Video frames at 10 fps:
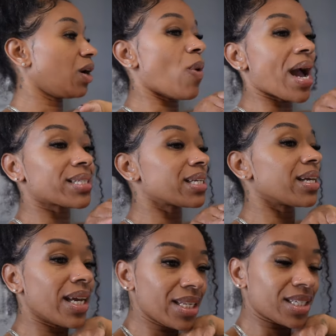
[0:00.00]

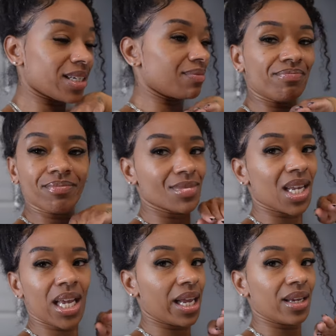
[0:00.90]
waxing it
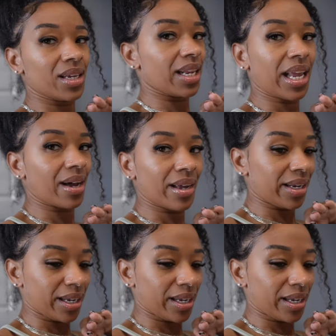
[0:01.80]
ain't it ain't cutting